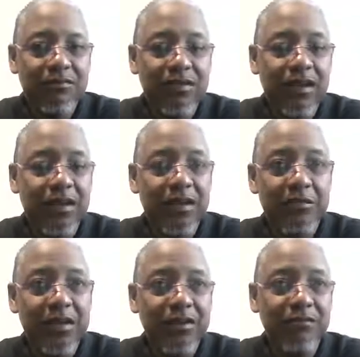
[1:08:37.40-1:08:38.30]

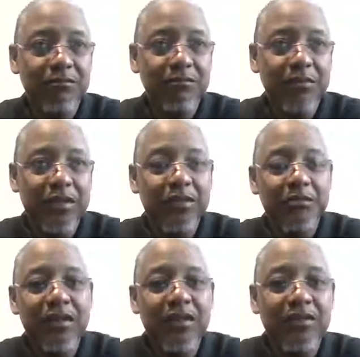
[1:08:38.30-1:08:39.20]
believe
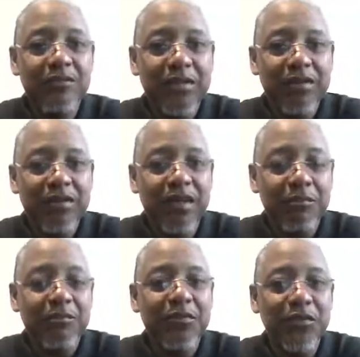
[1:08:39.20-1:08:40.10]
me, my
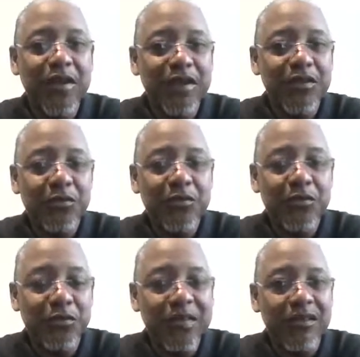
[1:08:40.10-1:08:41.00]
time is valuable
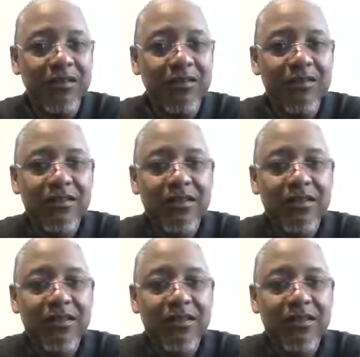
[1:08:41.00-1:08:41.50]
as well.